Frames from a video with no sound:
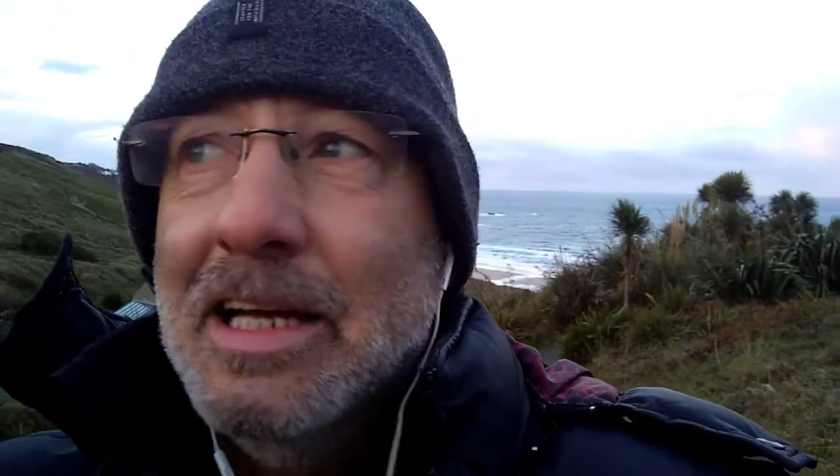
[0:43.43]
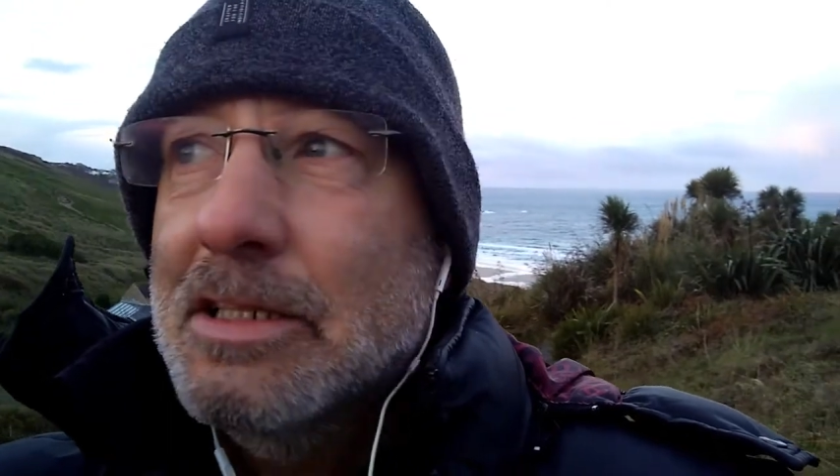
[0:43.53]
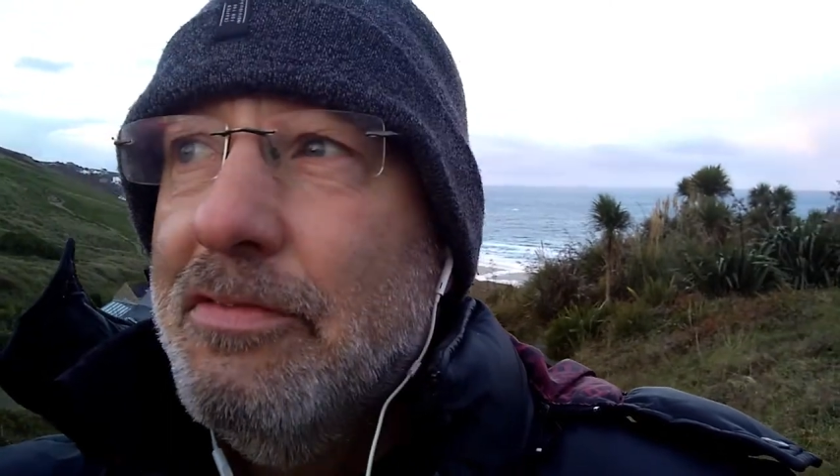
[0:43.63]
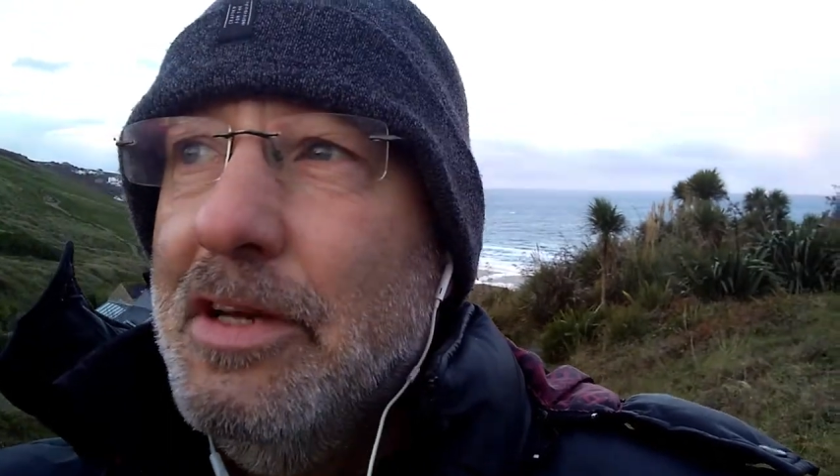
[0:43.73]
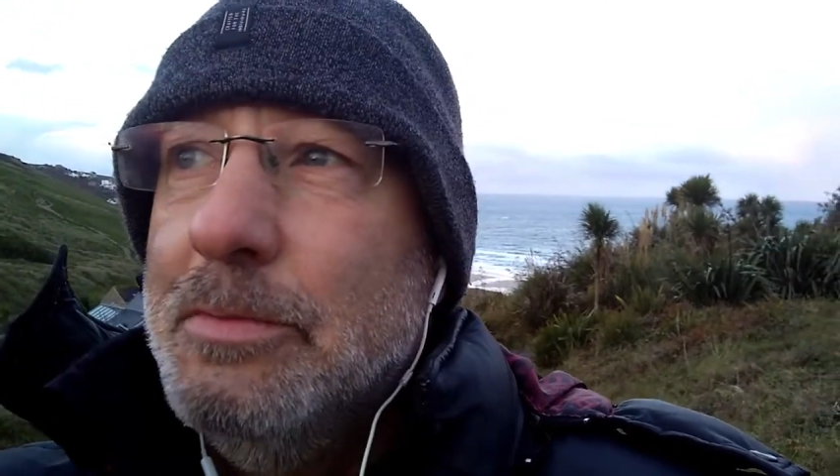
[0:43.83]

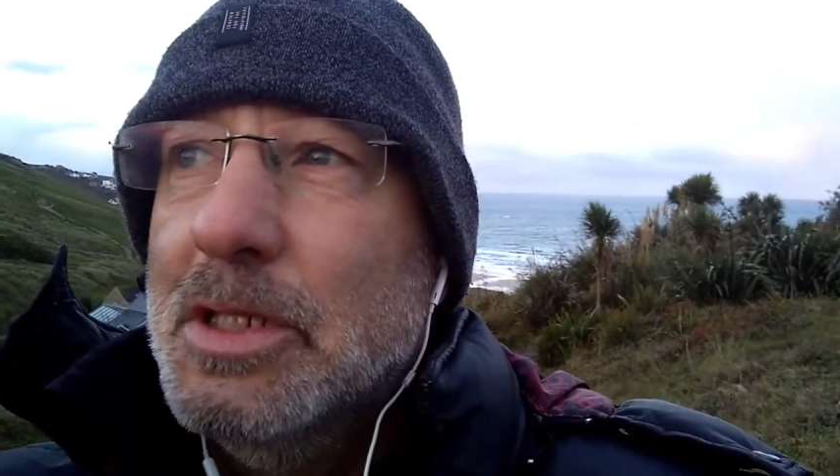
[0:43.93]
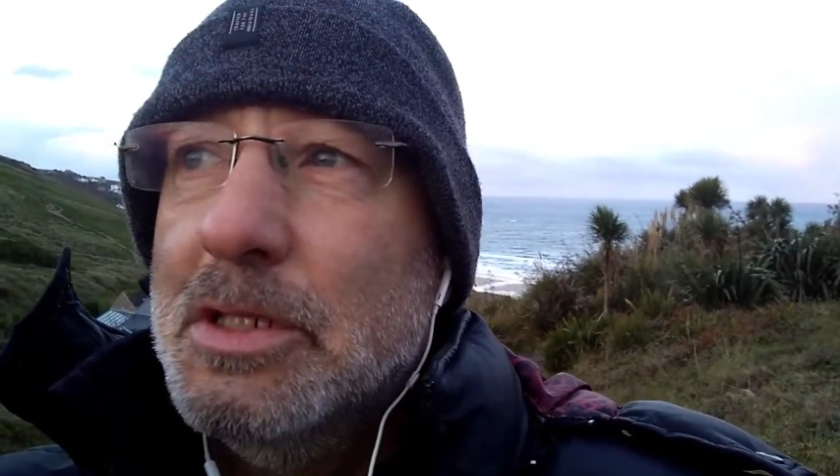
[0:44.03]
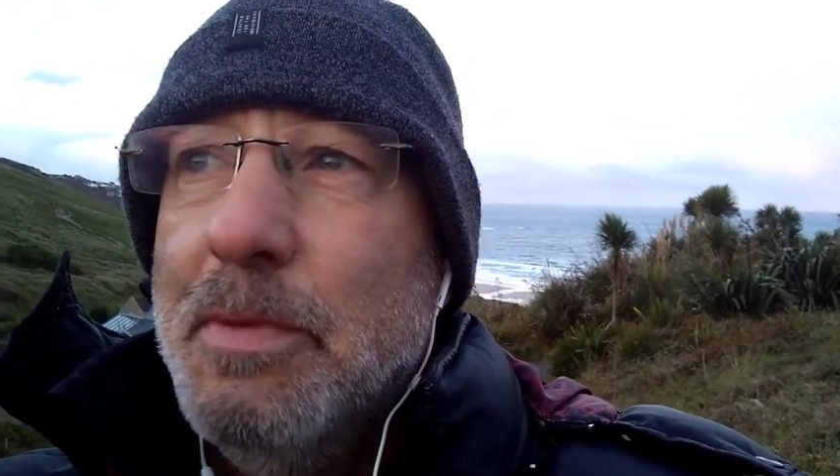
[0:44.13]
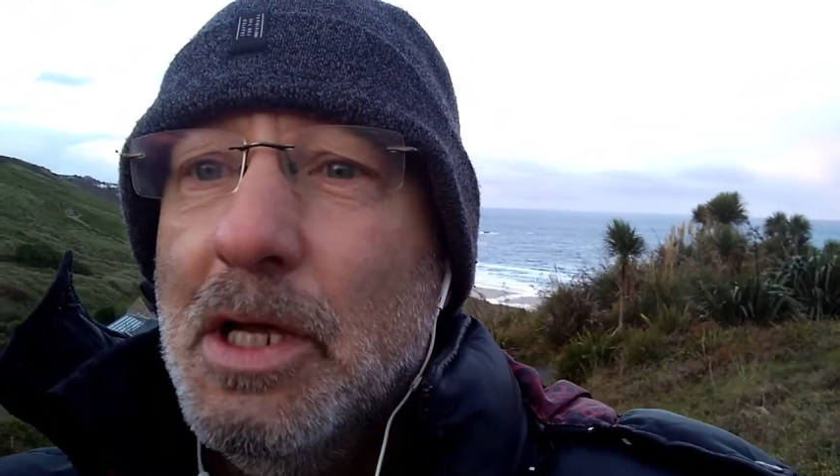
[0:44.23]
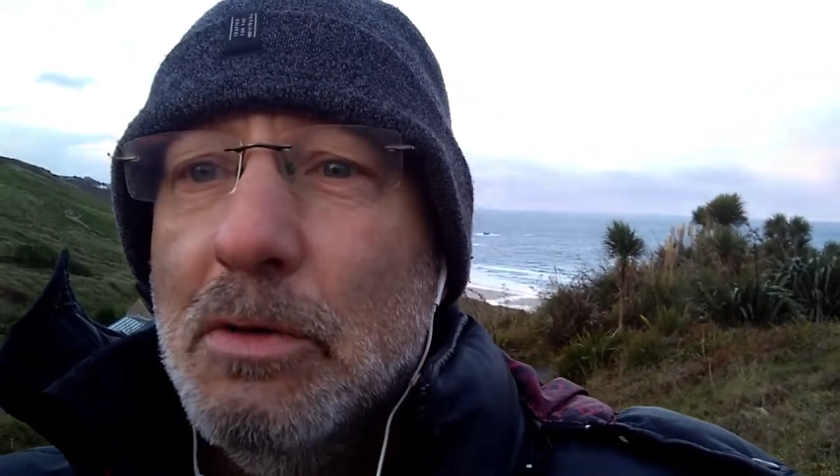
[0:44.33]
as a Freedom to
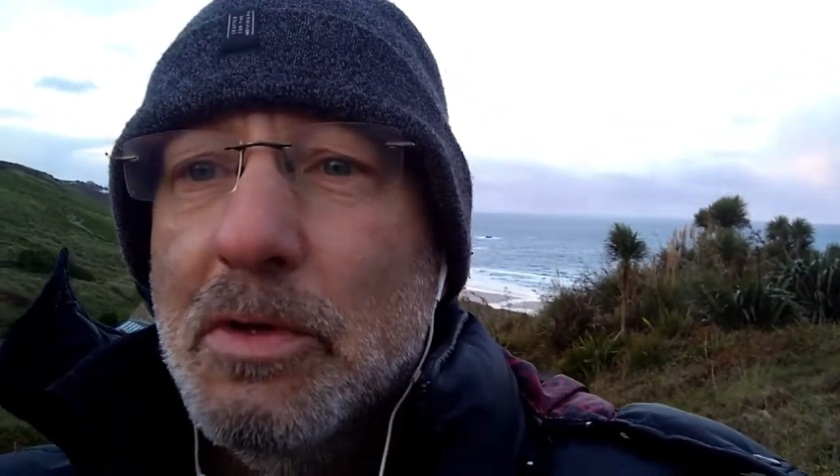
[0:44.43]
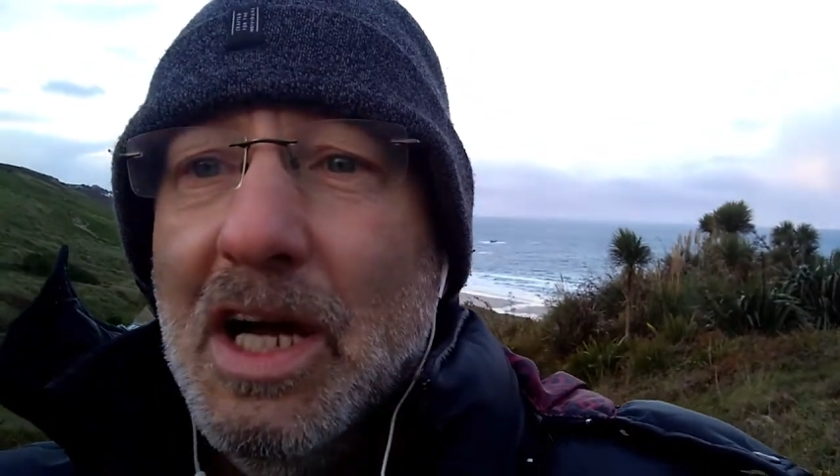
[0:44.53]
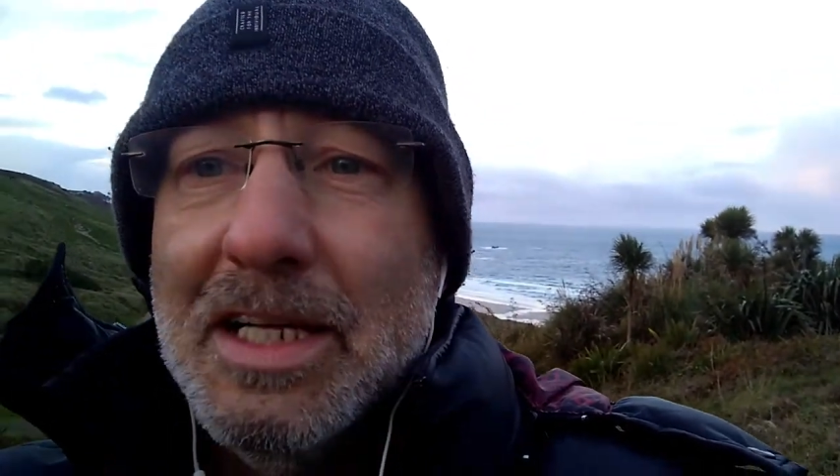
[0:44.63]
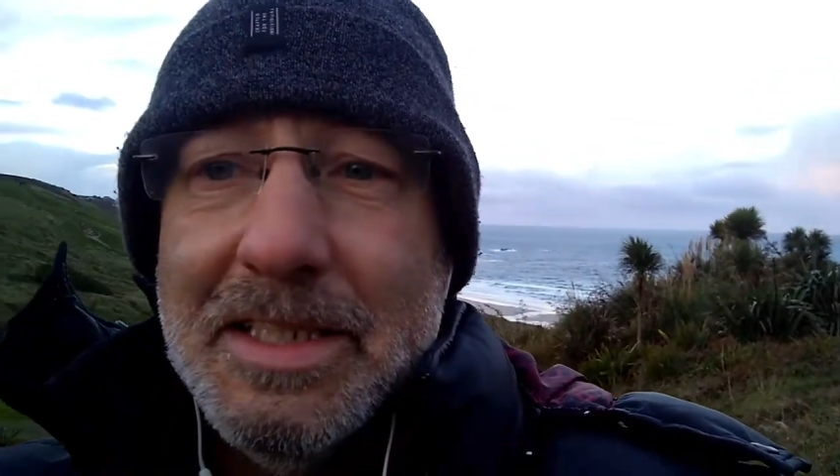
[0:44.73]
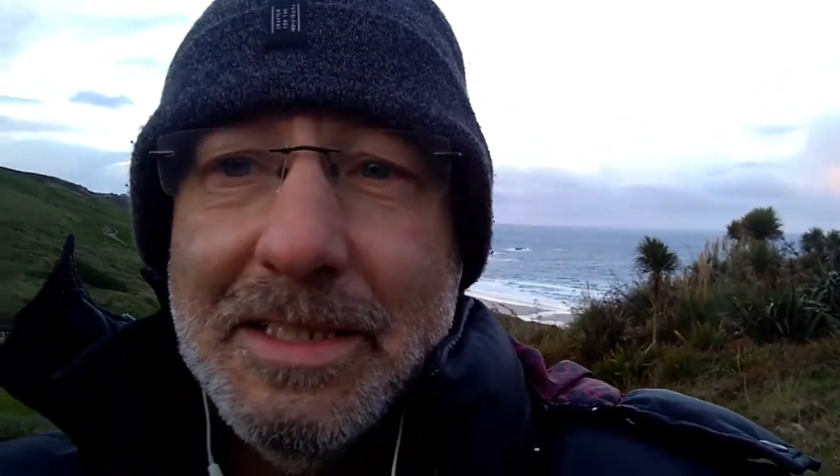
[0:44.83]
Speak Up
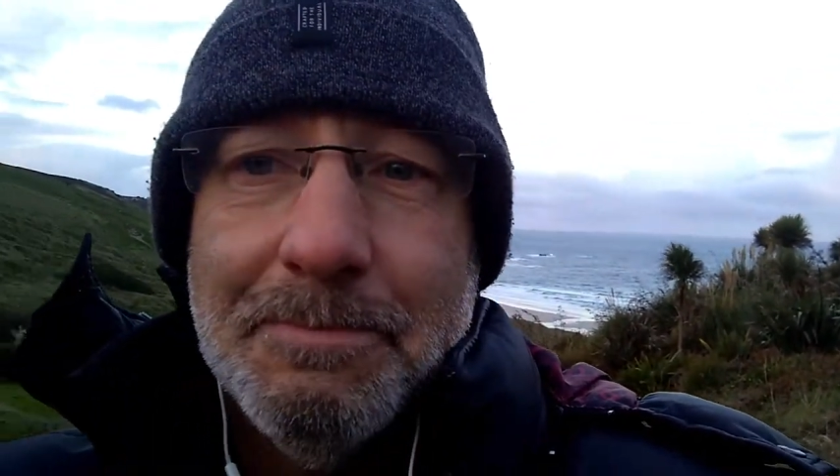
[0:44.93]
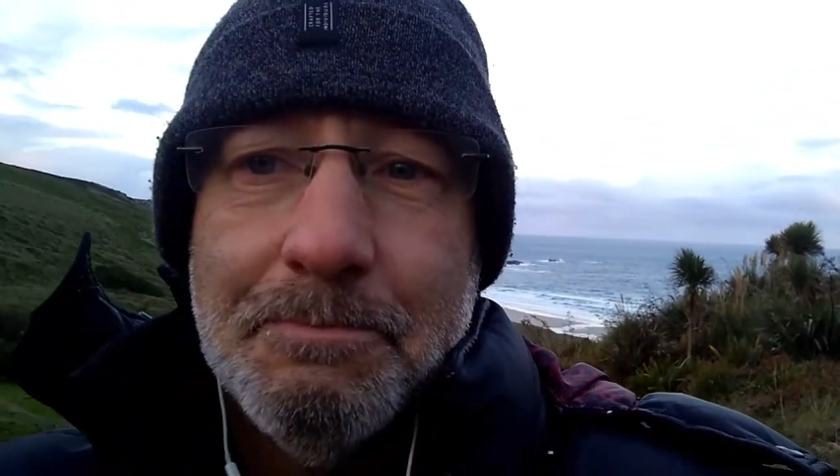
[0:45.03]
guardian.